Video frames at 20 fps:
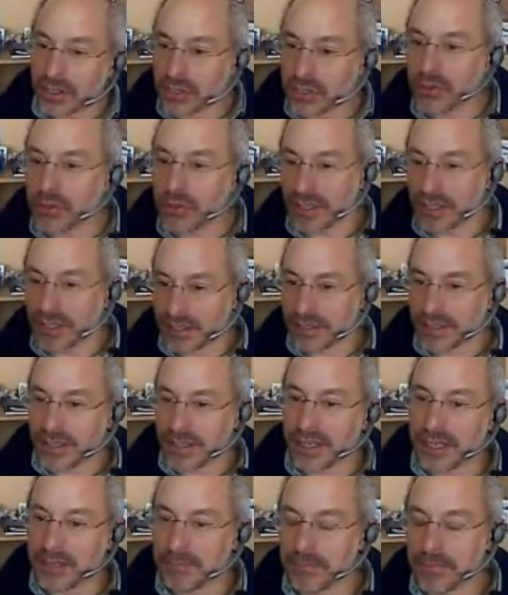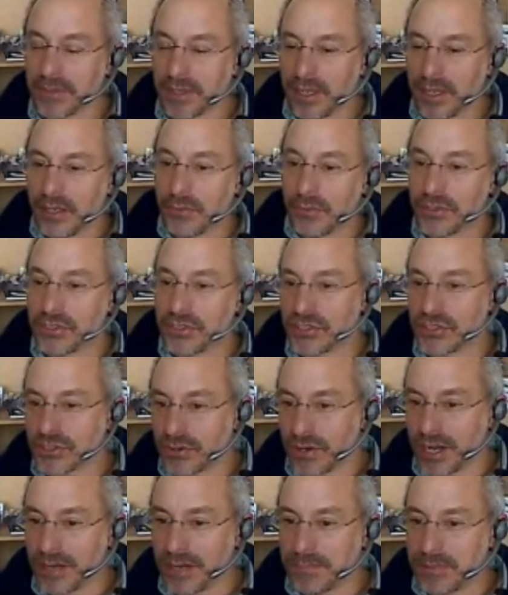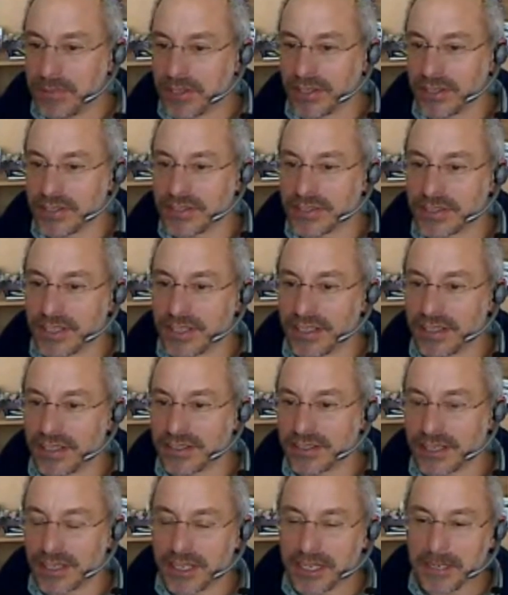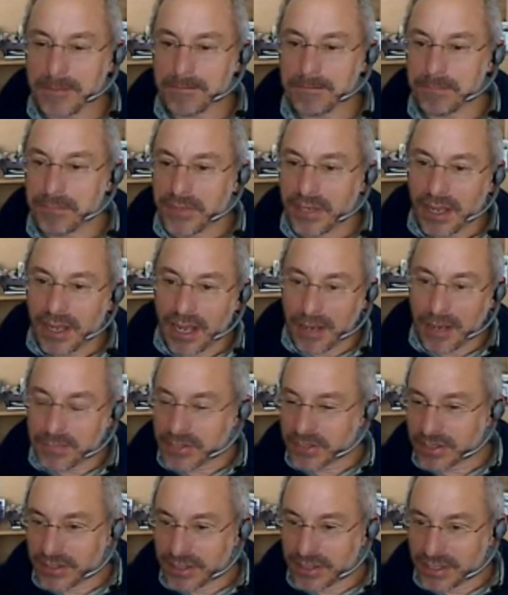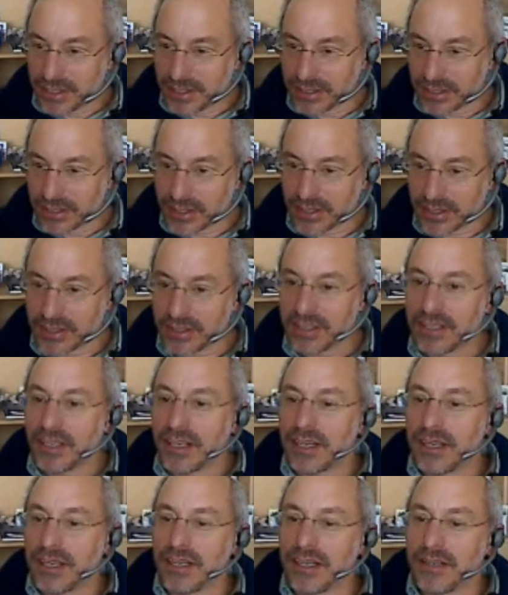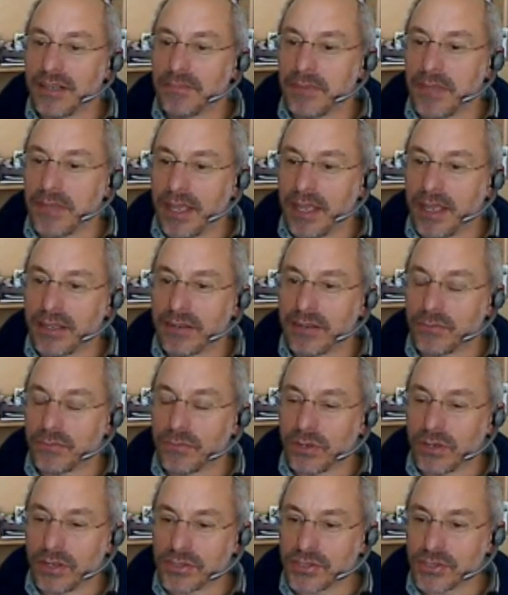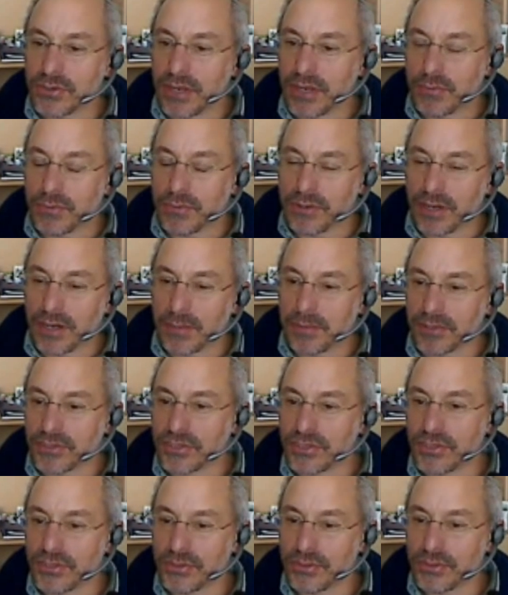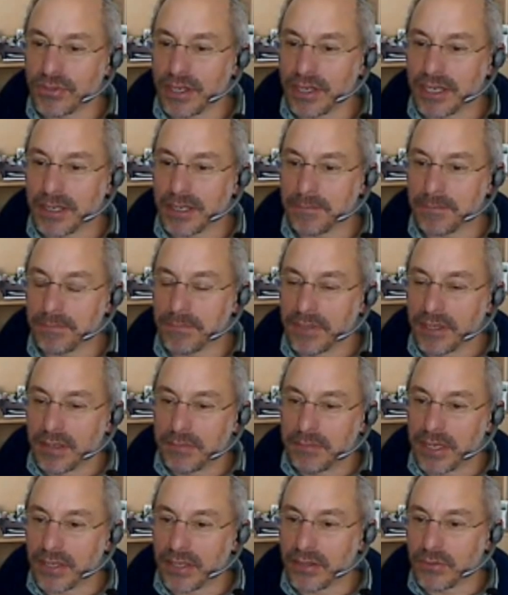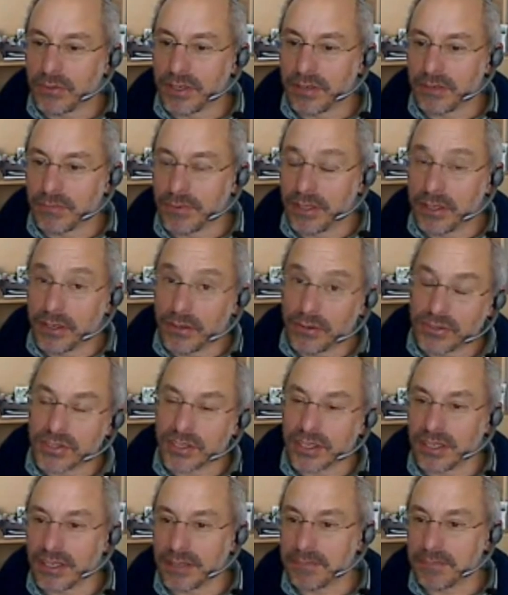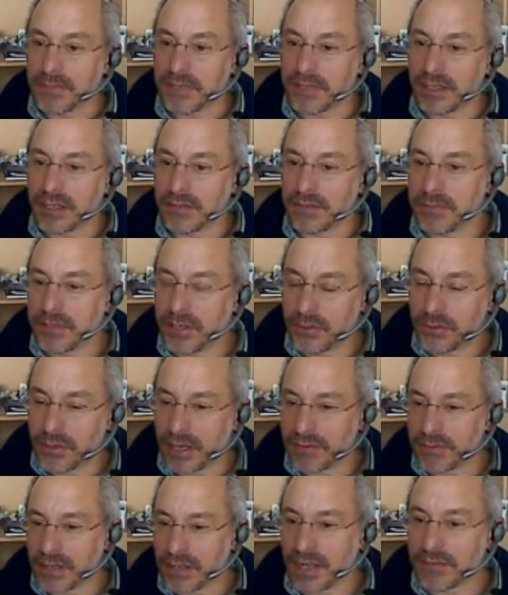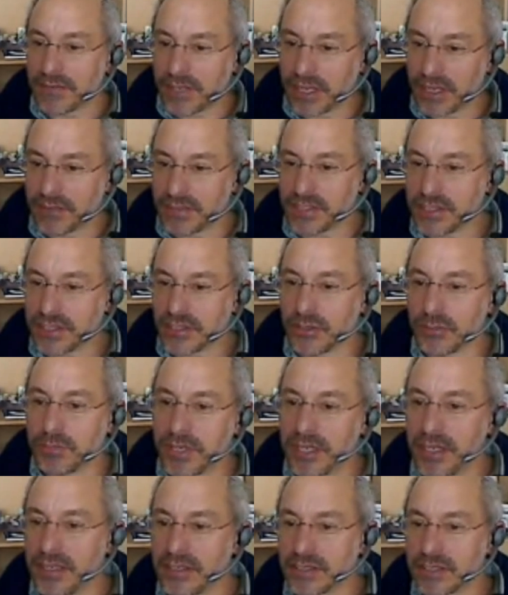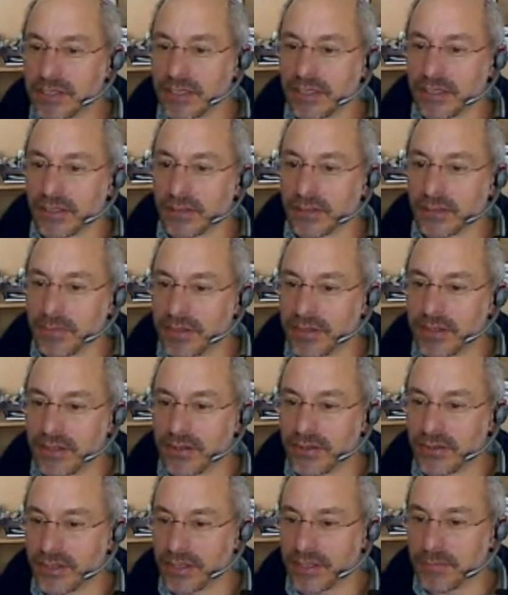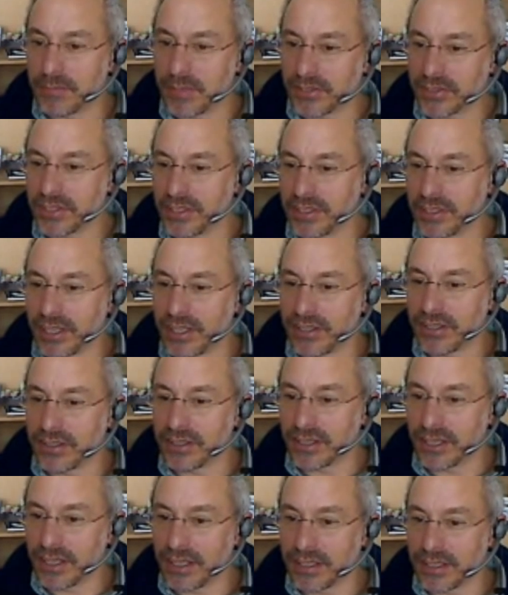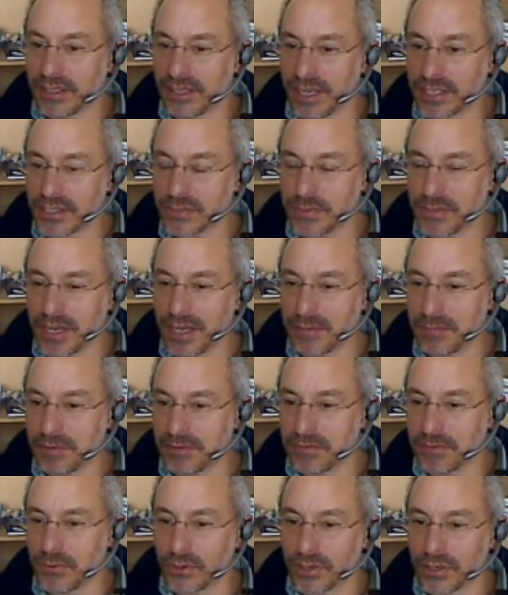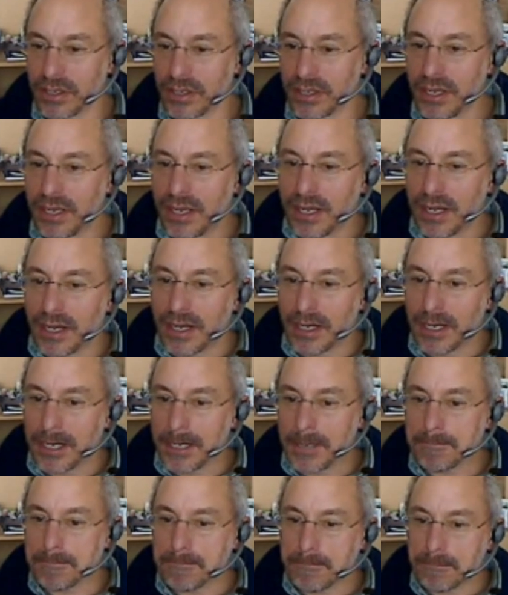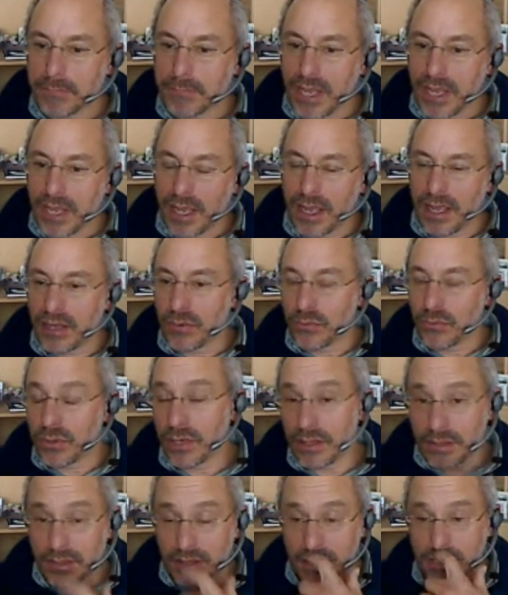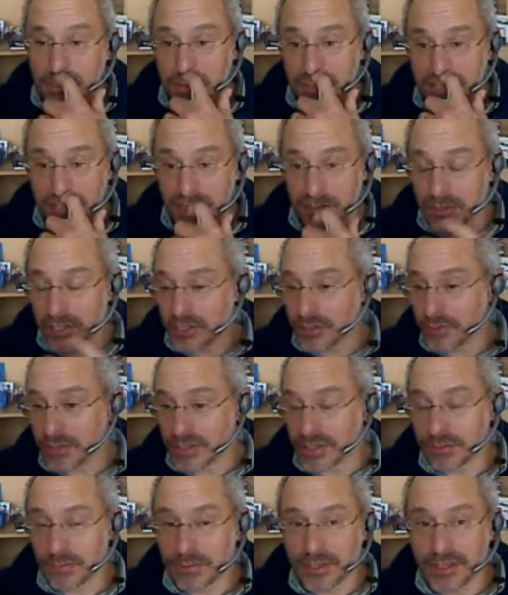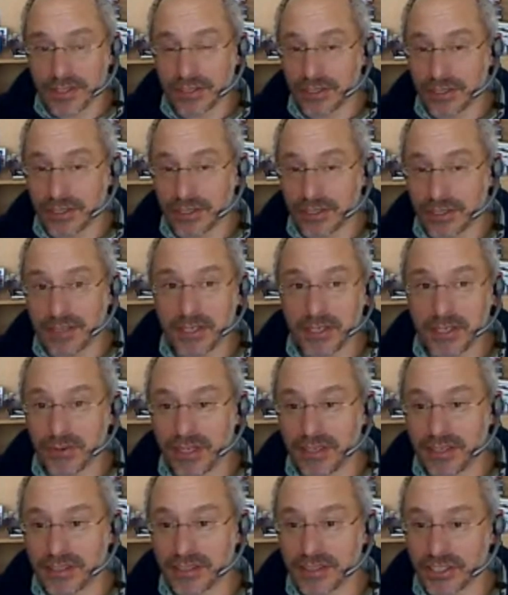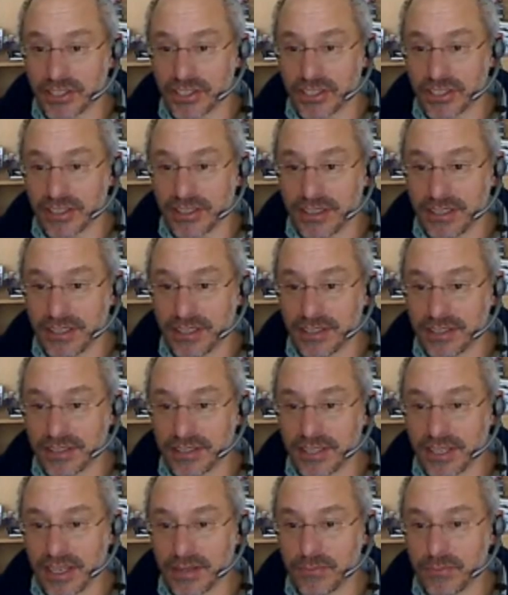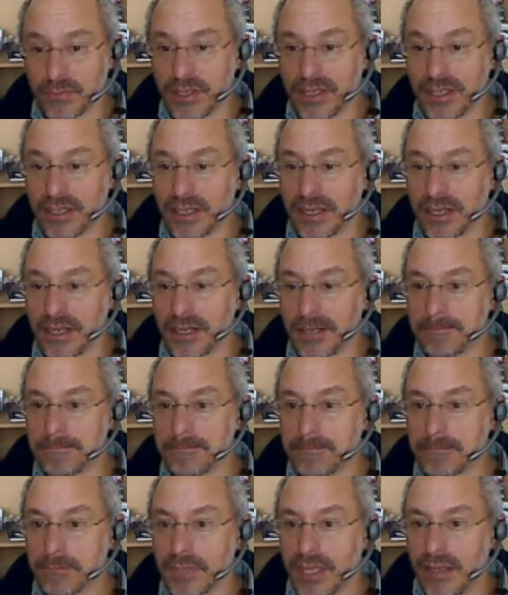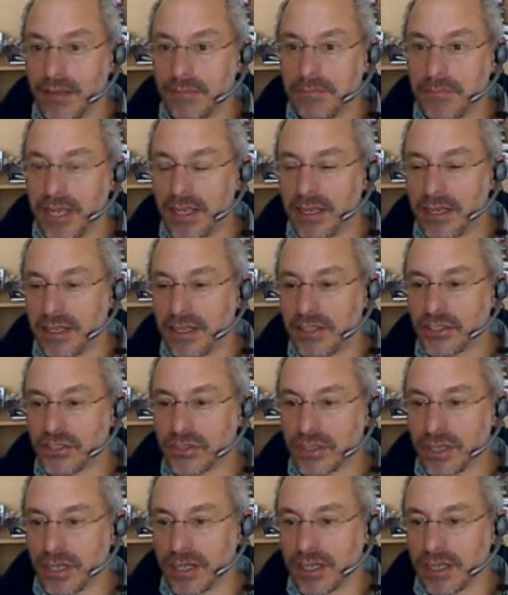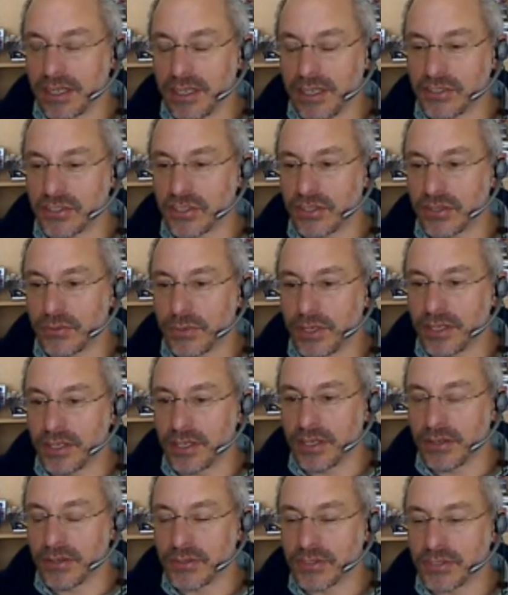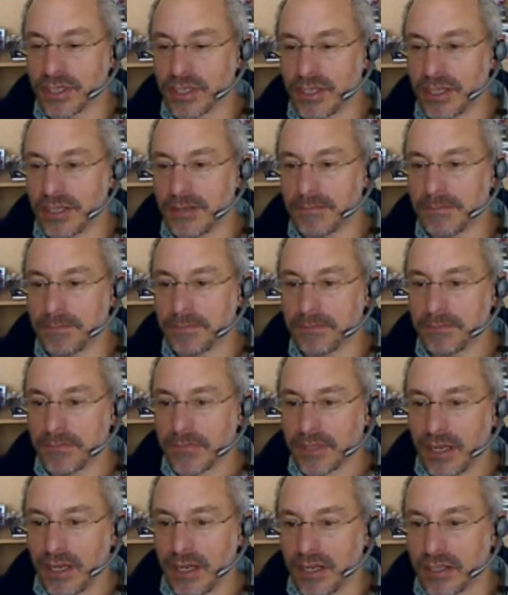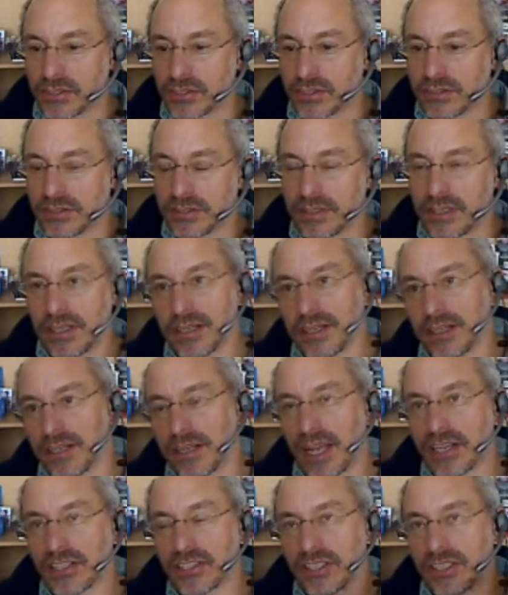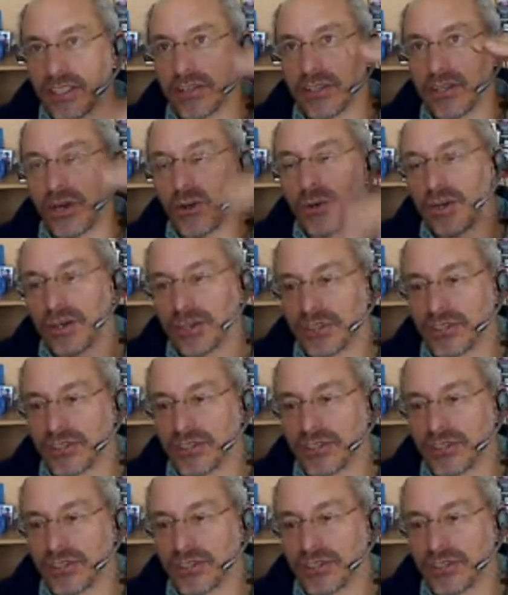acrylic, um, which is great because it's um, optically clear, uh, and we're also we're able to um, make the win windows, uh, uh, you know, out of, kind of a single piece, a little bit thinner than the multi-layered uh, glass we had before. Um, and one of the things we did, which was to be a great decision, is that we um, made each uh, each of the windows uh, actually lower